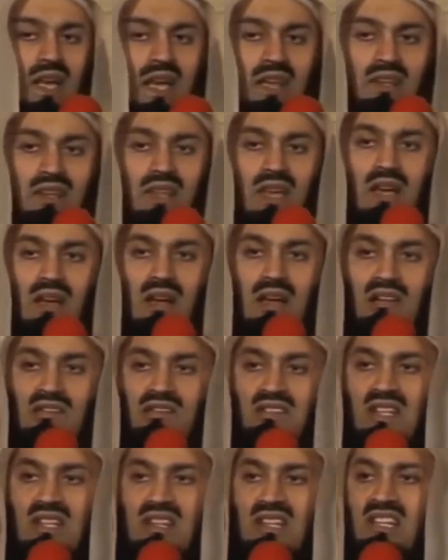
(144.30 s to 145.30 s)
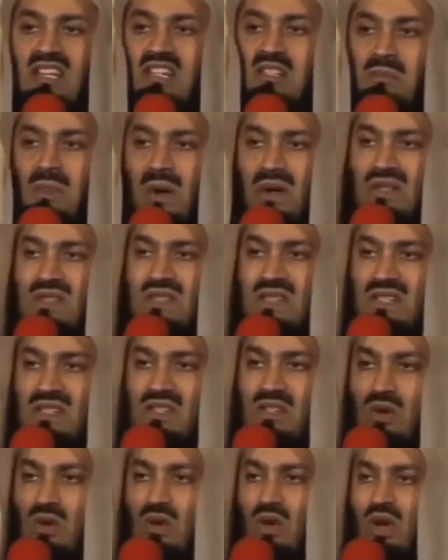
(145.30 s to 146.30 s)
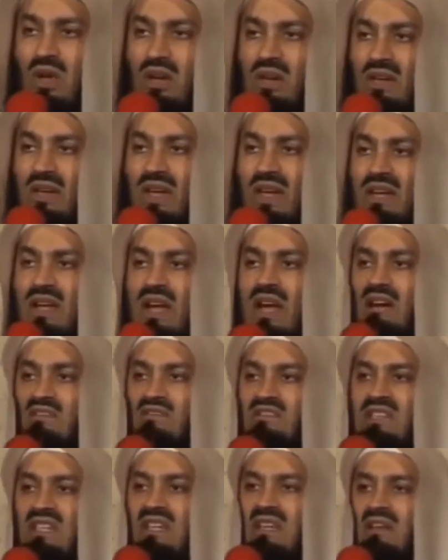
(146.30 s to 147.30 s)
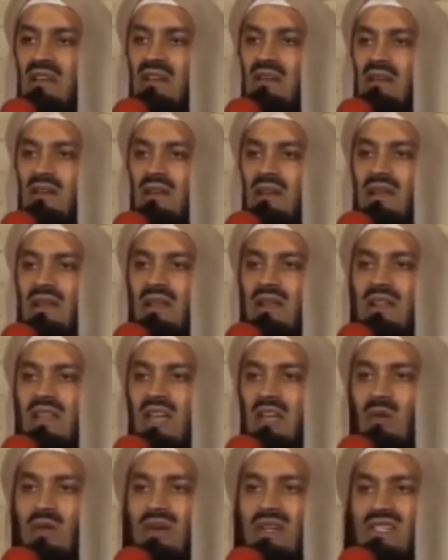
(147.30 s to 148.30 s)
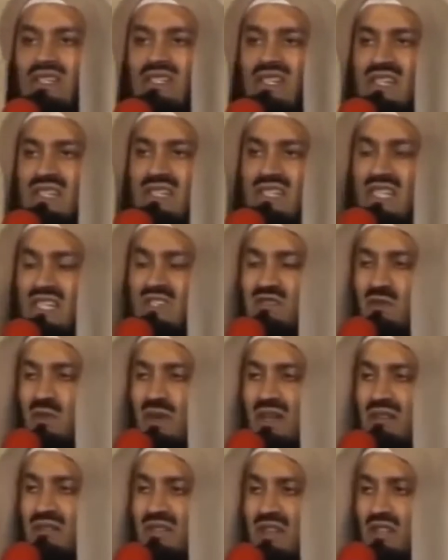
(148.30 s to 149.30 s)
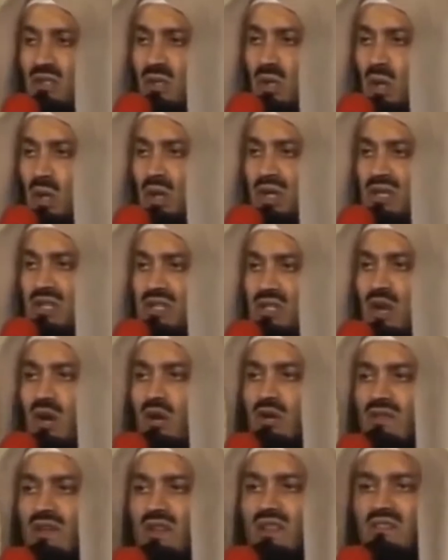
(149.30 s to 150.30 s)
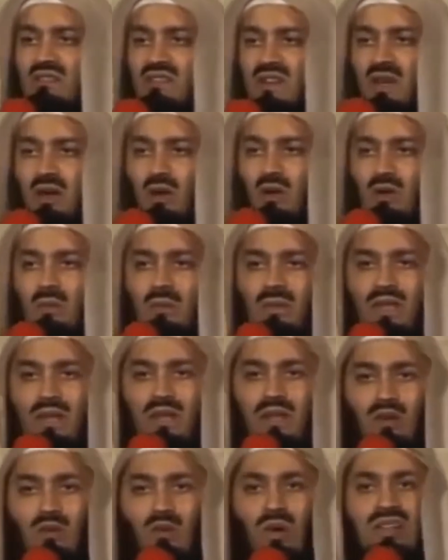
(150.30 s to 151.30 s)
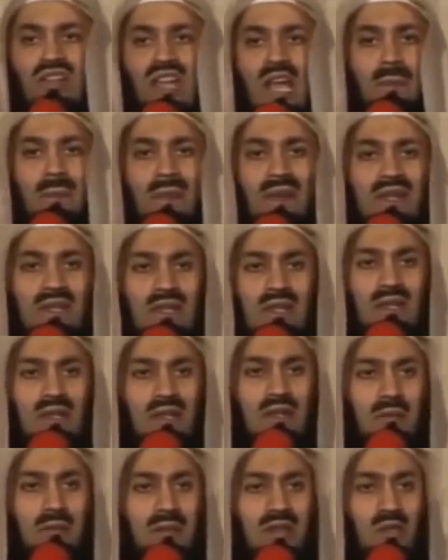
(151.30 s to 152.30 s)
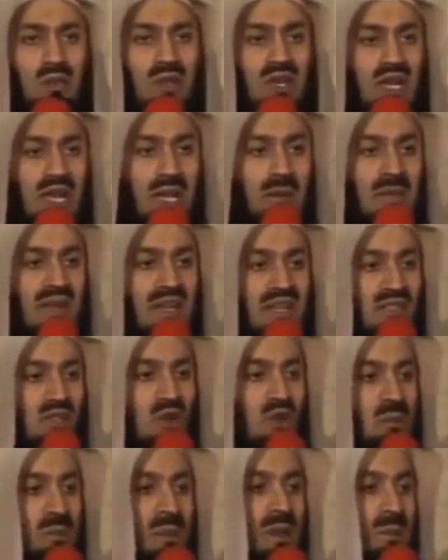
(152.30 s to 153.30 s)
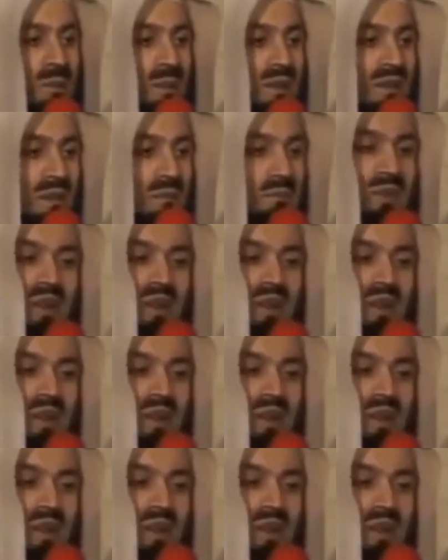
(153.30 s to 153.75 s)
And thereafter the response and so on. And after they were successful and victorious over the Pharaoh, what happened between him and his own people,